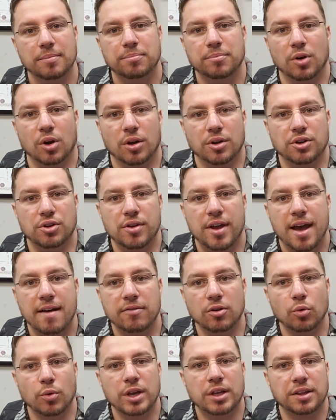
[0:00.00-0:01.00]
But do you have
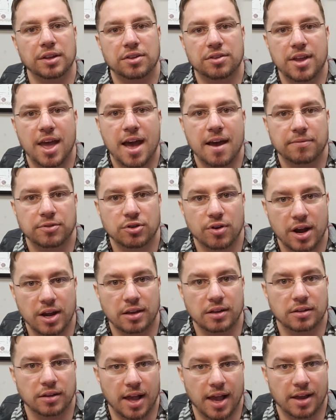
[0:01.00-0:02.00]
a weekly staff
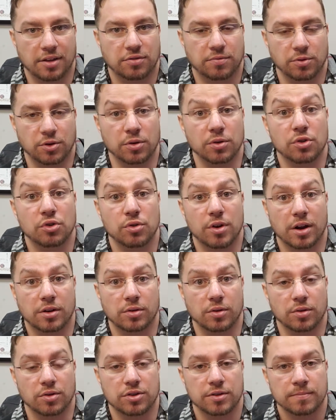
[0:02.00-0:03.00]
training class for your
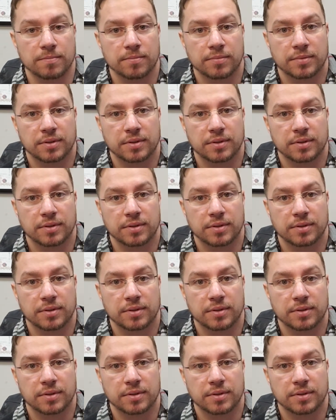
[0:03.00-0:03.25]
instructors?